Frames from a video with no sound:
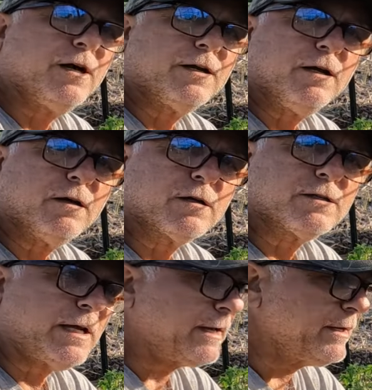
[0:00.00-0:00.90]
on here
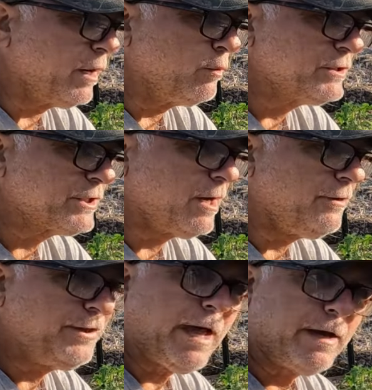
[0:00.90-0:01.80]
because I could always
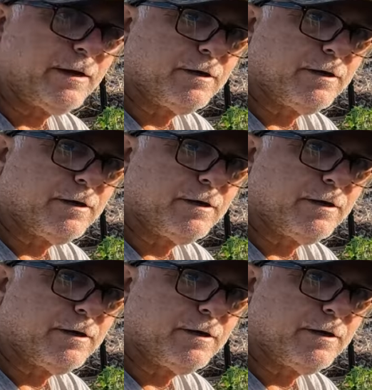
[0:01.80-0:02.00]
cut that